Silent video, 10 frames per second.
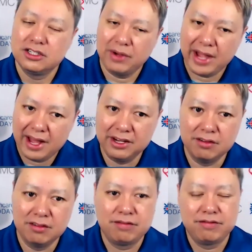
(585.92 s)
So
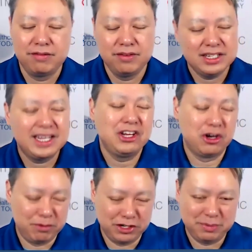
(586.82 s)
Alan, let's get
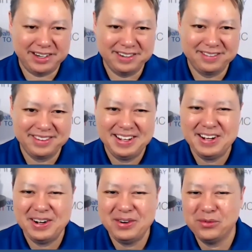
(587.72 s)
your perspective.
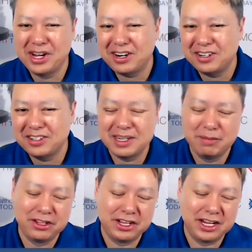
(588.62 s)
What are some
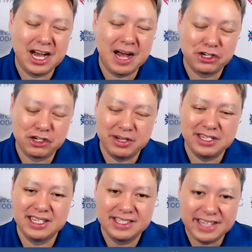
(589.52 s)
of the
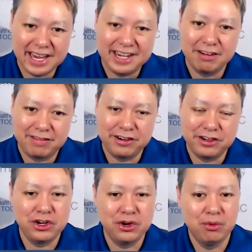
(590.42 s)
accomplishments that stand out for
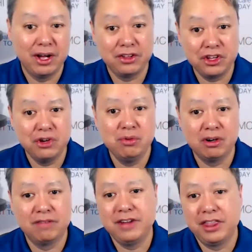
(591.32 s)
you while you
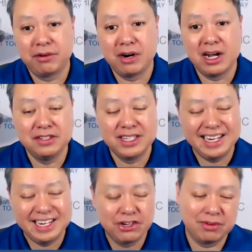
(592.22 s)
were FinThrive's
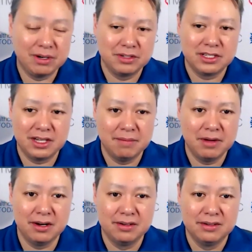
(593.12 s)
interim CMO?